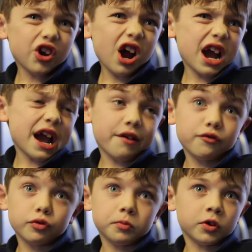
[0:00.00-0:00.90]
Not
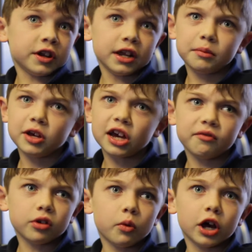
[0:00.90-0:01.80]
everyone. Maybe
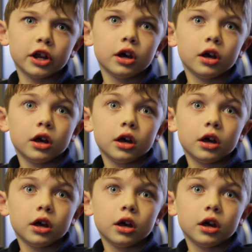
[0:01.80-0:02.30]
everyone